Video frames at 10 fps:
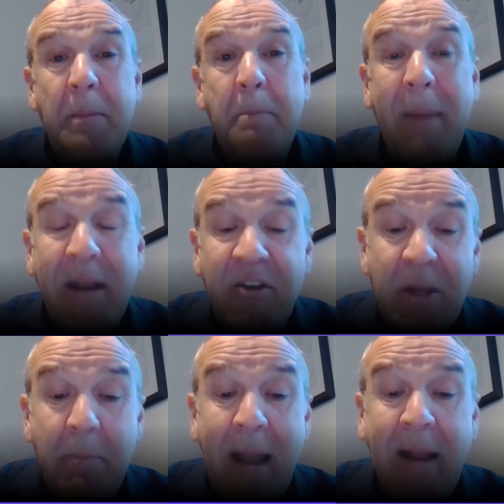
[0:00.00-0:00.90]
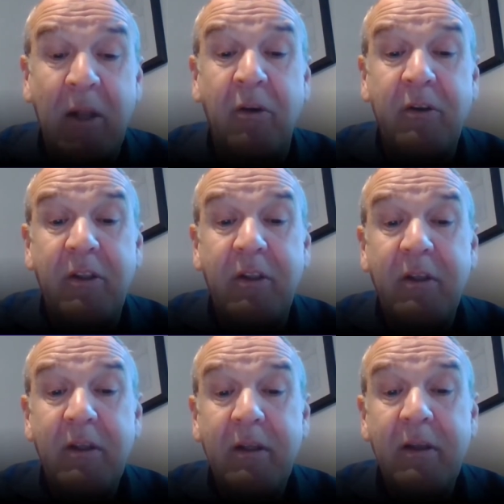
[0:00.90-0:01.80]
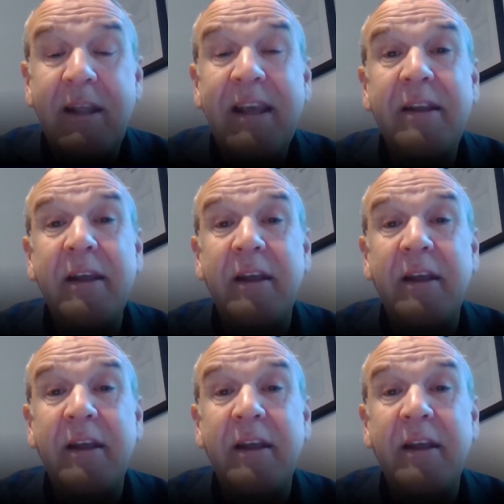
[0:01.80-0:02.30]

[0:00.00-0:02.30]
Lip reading: managing backlogs, leading